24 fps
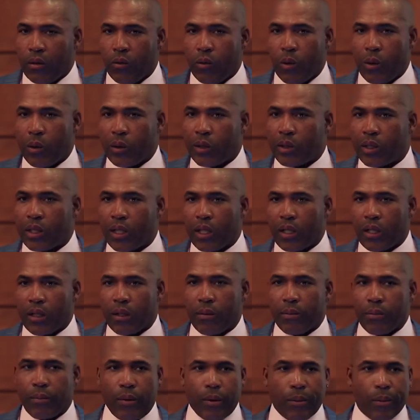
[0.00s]
We were sitting
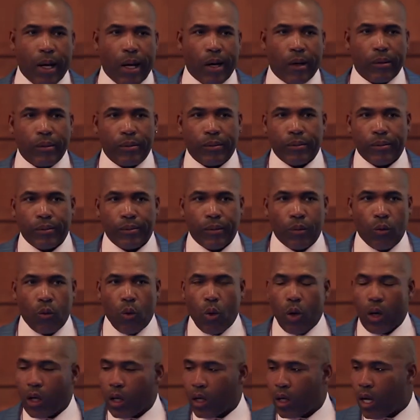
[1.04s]
about
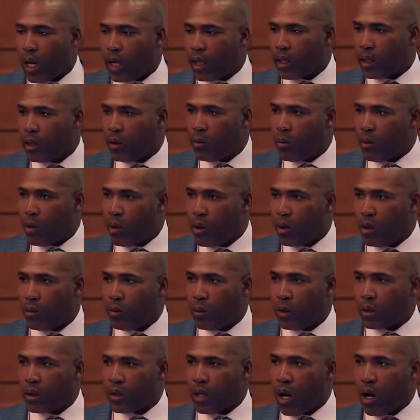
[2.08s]
one o'clock in the morning.
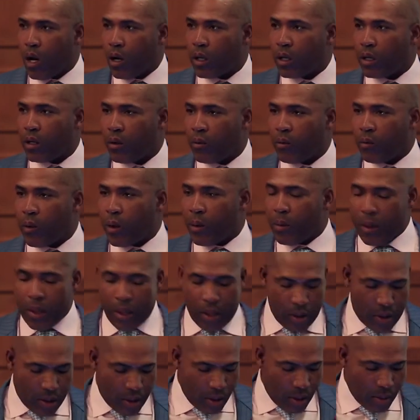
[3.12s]
We're talking and
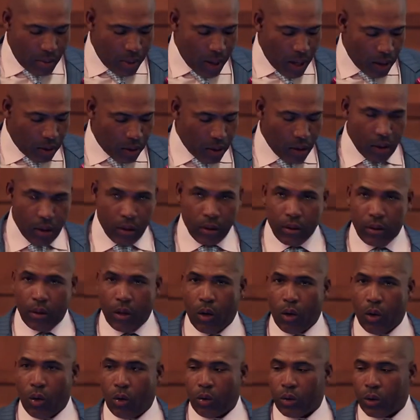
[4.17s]
reminiscing about the, the
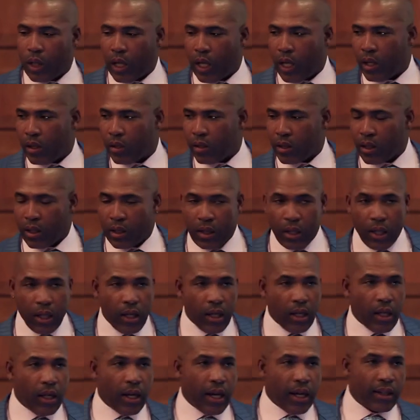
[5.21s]
old days at,
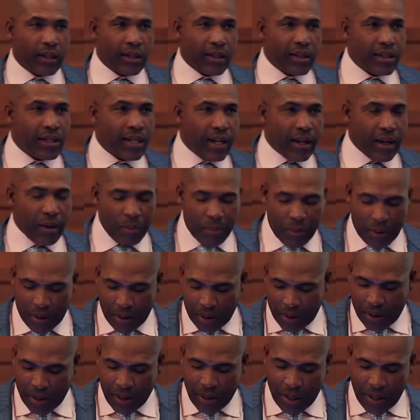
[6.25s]
at the T E
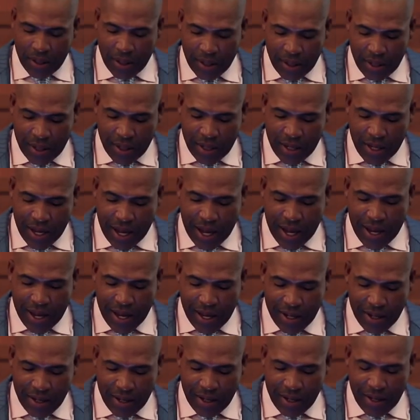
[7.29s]
P.
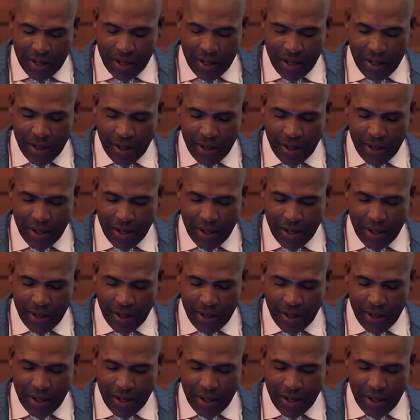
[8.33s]
And